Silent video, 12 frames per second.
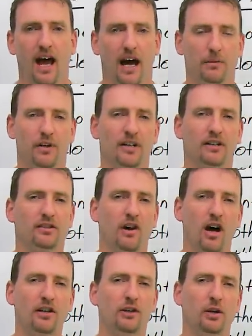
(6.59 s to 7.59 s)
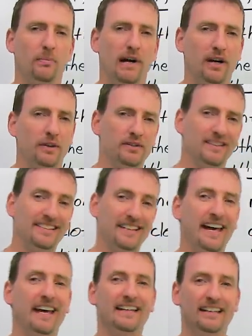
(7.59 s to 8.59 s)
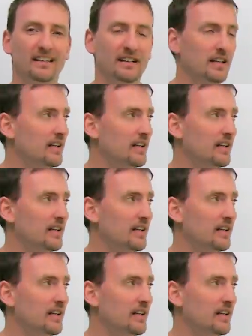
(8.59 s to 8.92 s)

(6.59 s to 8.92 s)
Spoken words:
I'm going to talk to you about 10